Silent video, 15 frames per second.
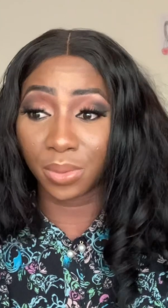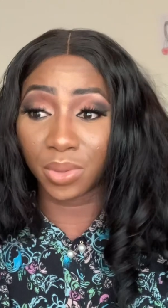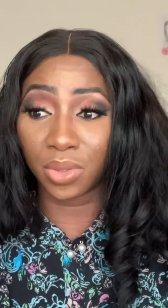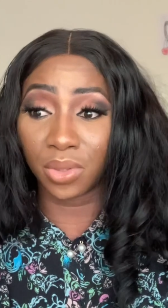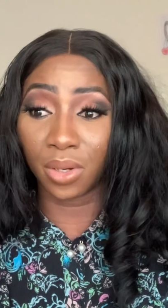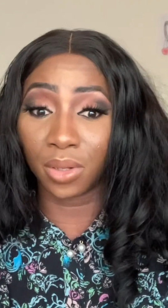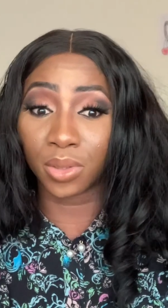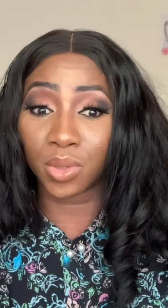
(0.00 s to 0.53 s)

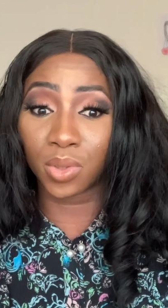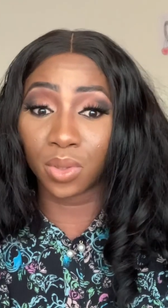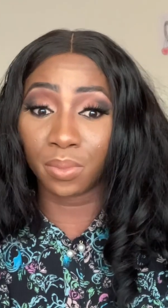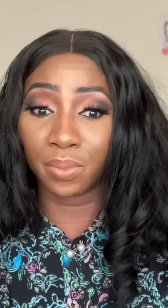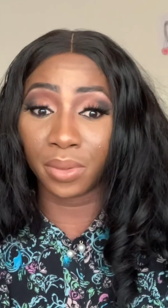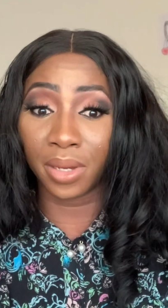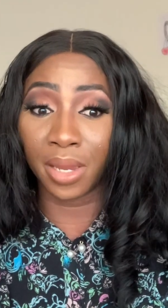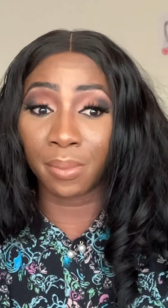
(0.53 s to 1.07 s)
should also
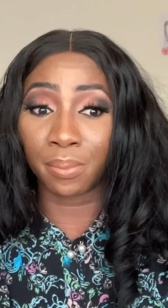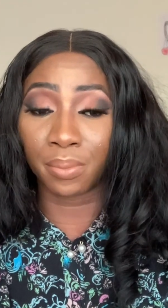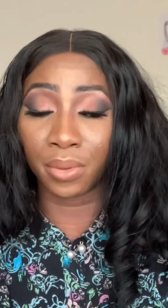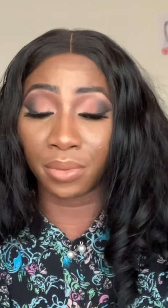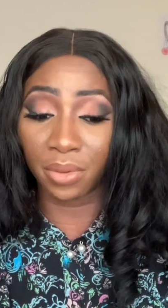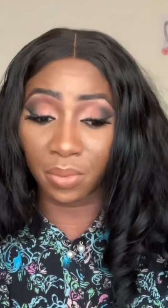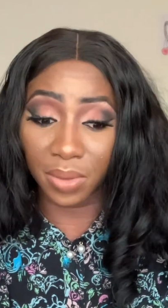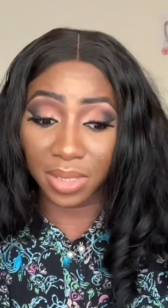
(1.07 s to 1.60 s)
be a
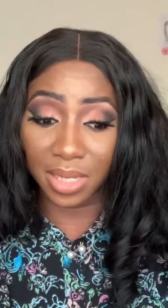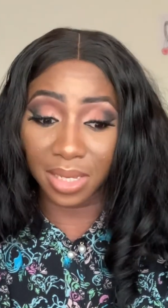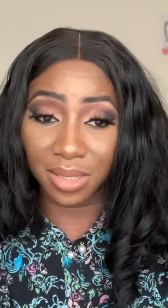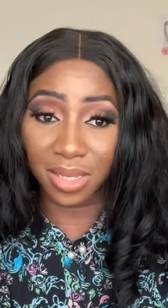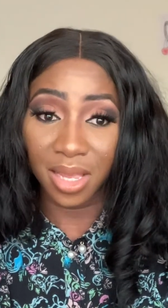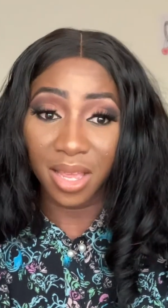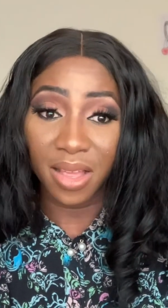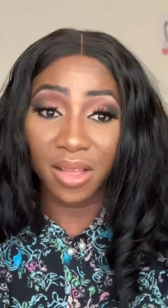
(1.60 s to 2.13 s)

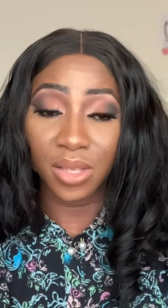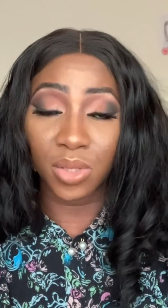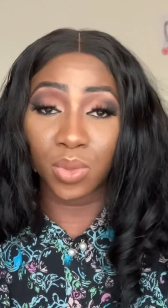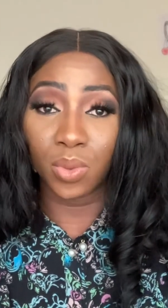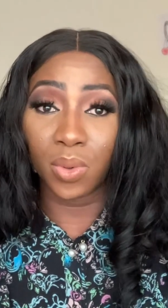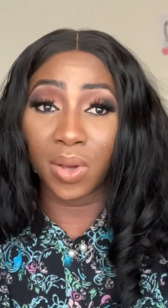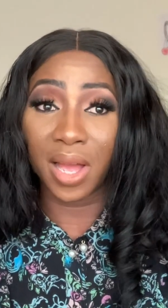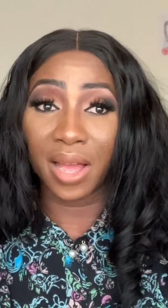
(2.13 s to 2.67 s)
prerequisite
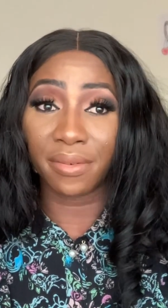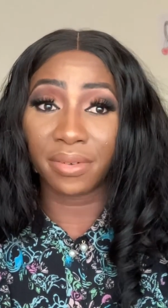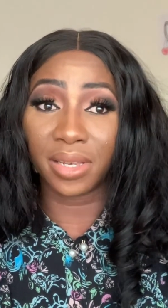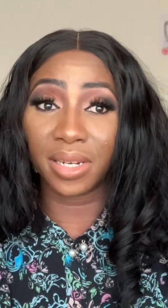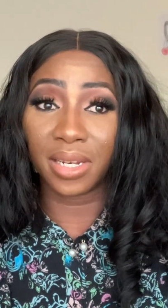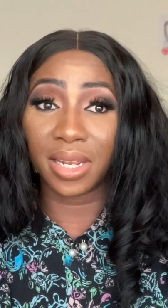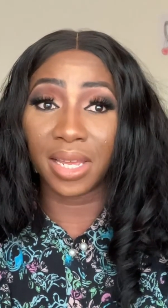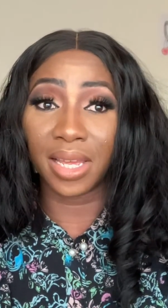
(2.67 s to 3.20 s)
to
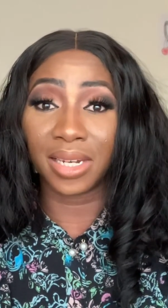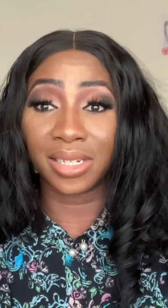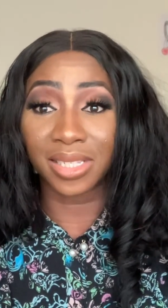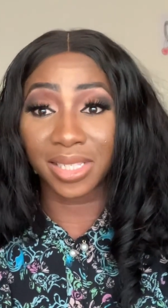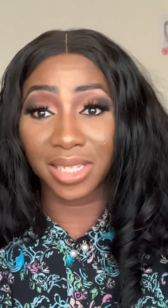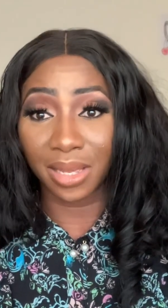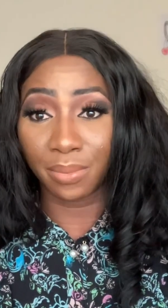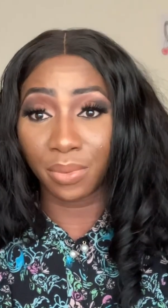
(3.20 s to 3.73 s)
having a
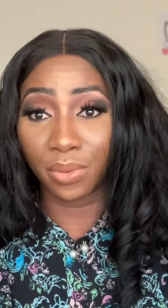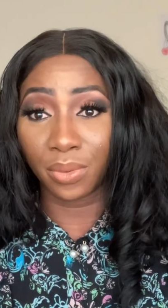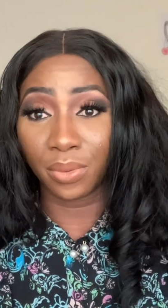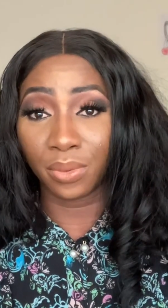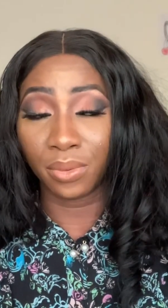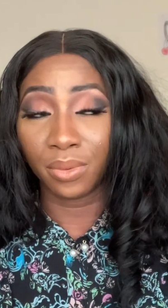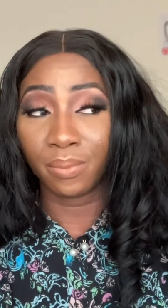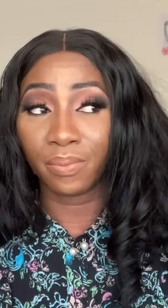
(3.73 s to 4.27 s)

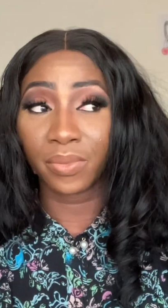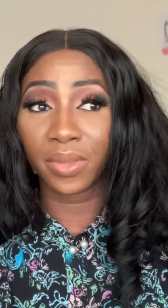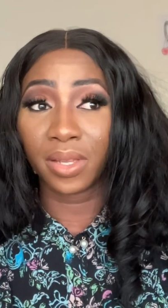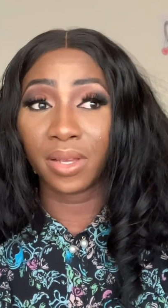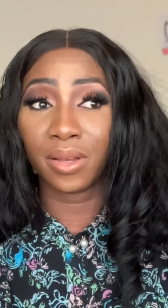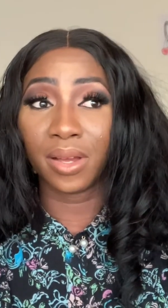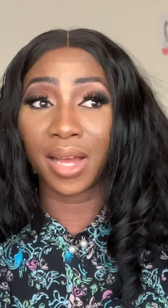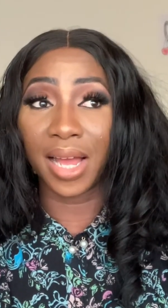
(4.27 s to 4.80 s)
stable,
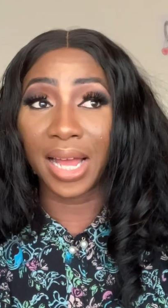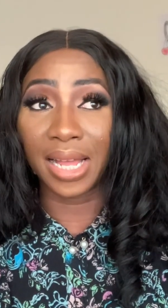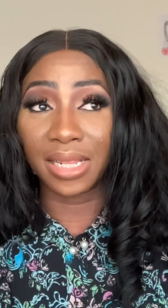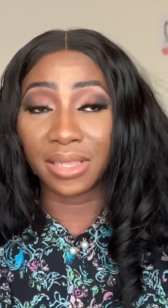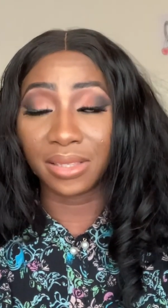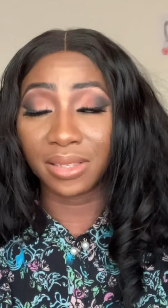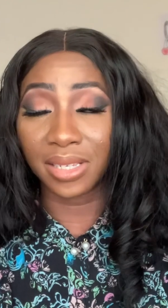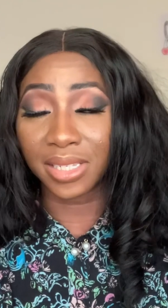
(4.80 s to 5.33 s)

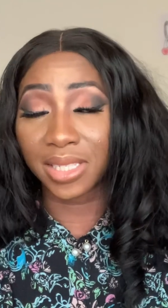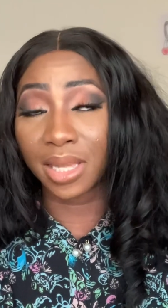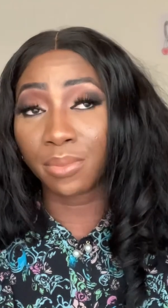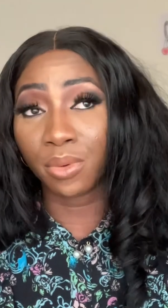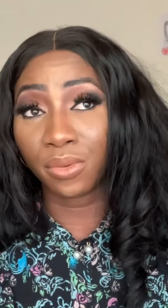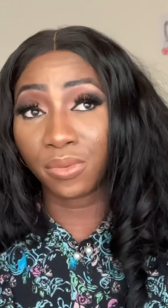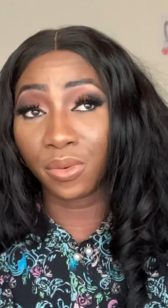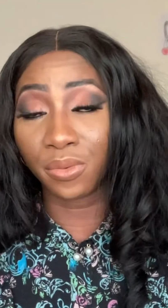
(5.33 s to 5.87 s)

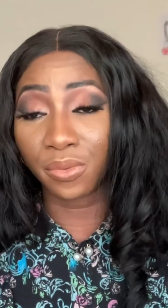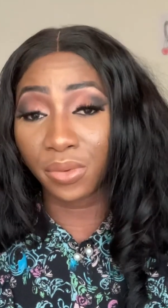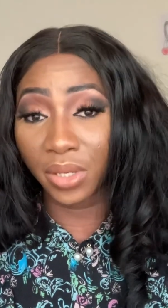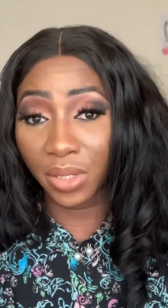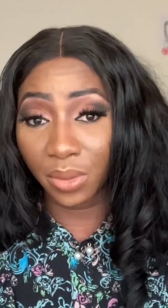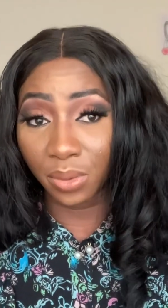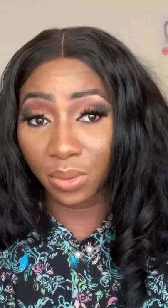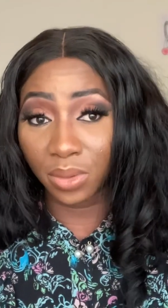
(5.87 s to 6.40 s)

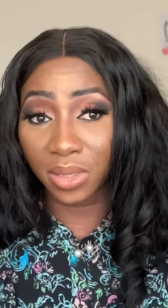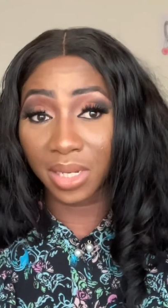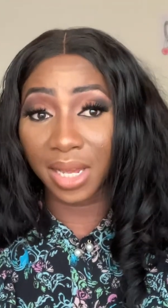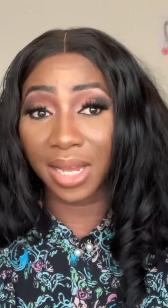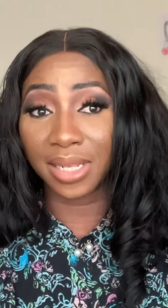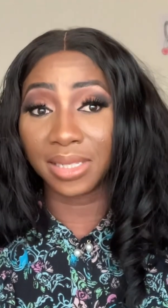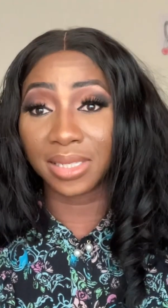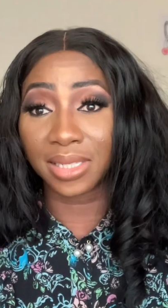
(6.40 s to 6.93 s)
fulfilled
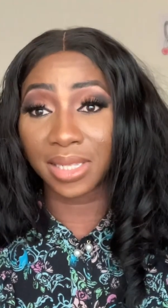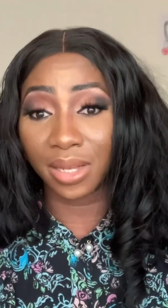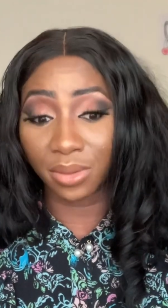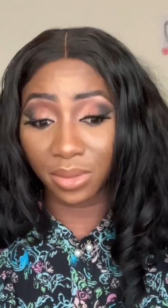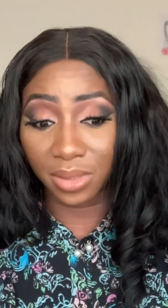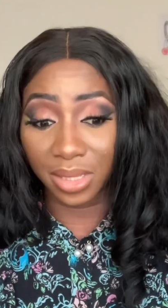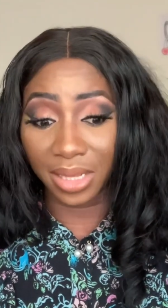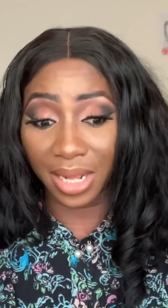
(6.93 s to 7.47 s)
and
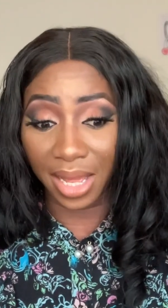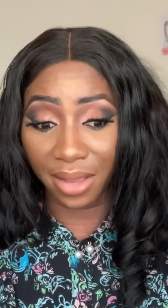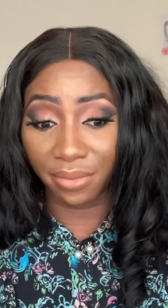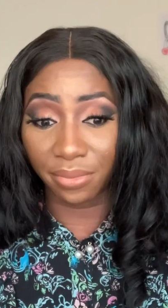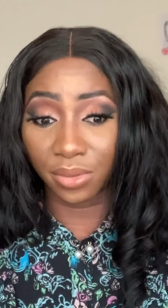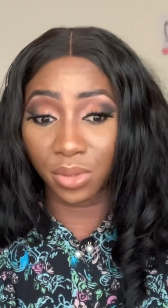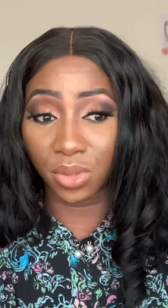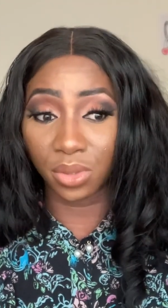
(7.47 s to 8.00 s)
sound life.
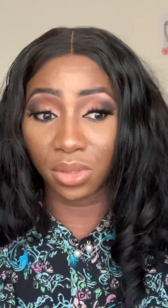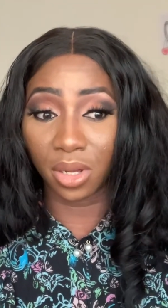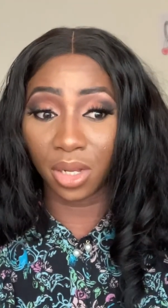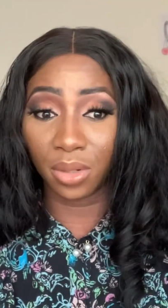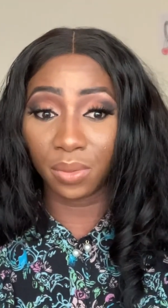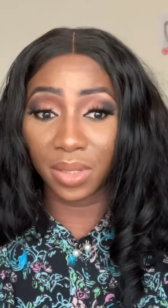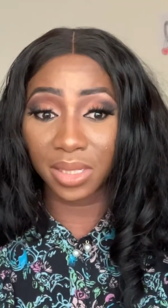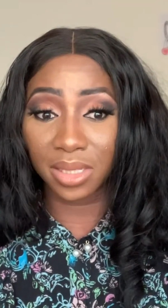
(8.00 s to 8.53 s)
You should
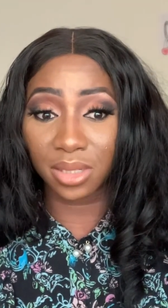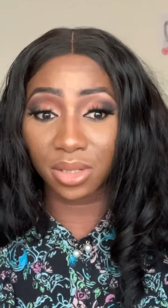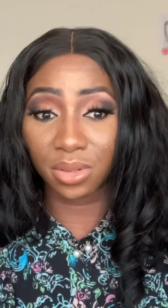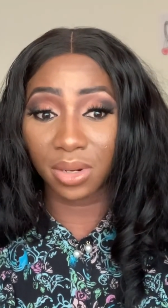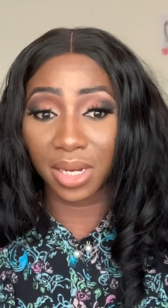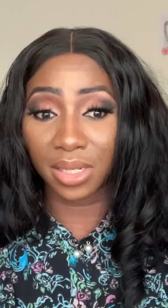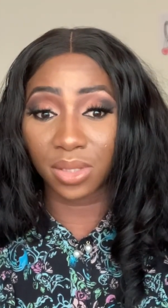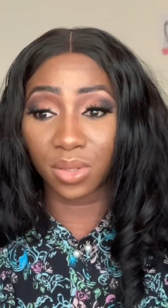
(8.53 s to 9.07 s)
always
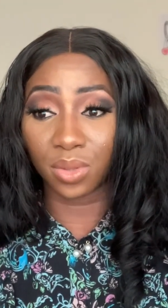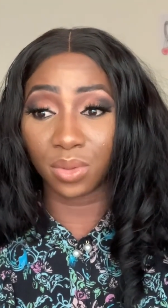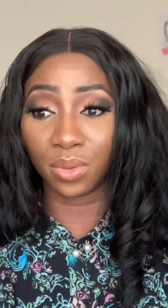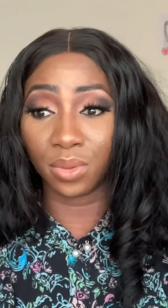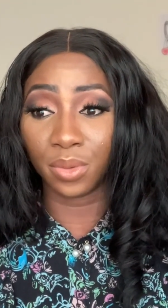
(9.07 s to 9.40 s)
try to